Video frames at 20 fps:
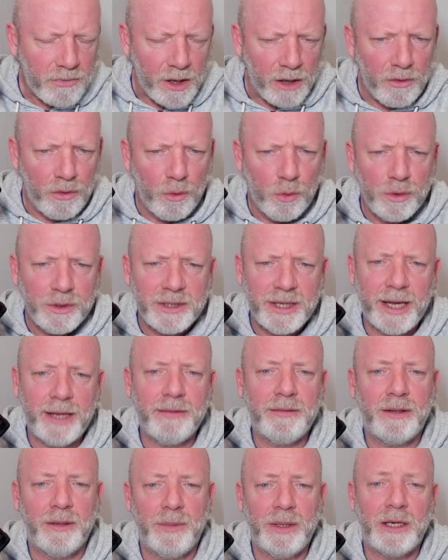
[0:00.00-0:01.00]
Those tend
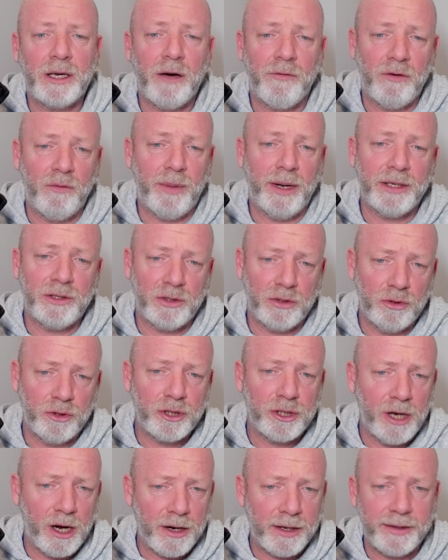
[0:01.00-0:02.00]
to be covered by
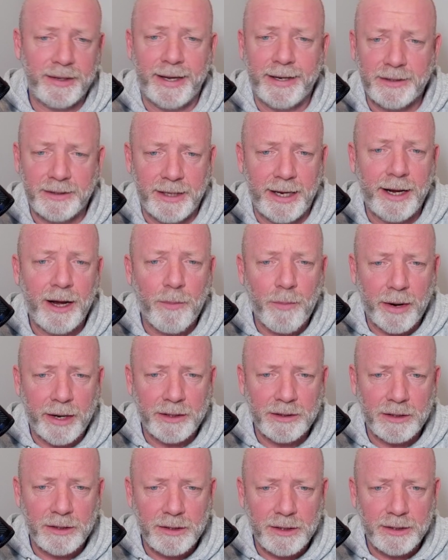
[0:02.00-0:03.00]
solution architects and enterprise
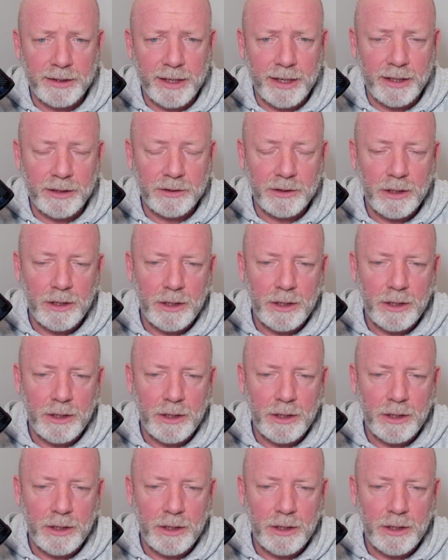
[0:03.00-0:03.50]
architects.